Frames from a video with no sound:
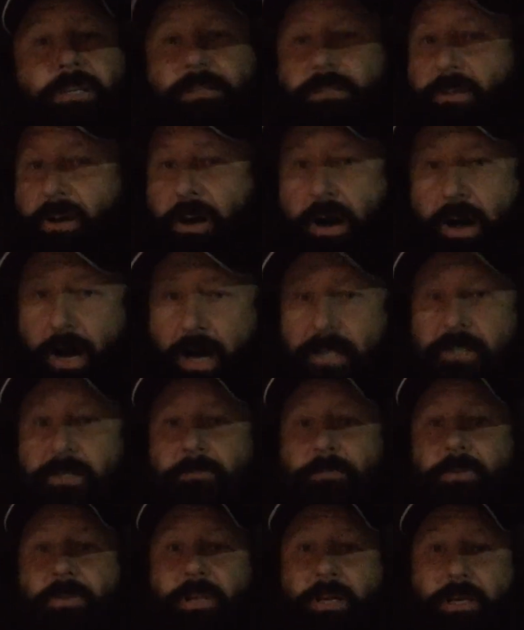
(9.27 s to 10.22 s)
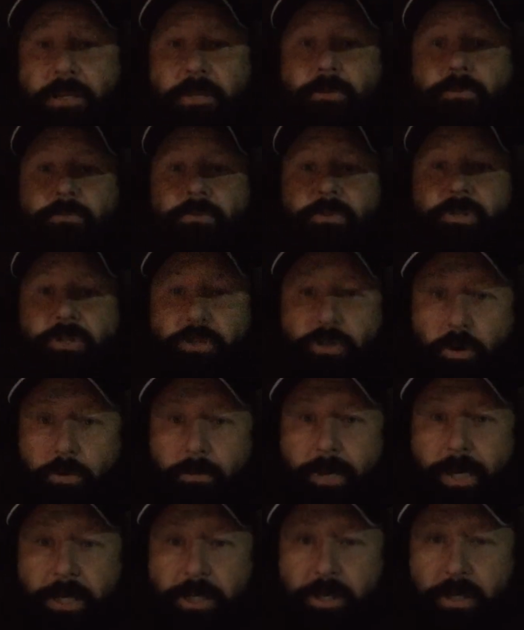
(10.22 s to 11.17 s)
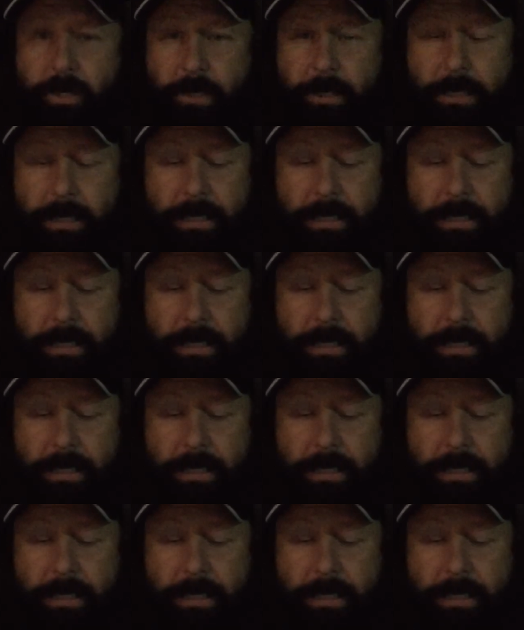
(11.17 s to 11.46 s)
It's awesome. Thank you so much.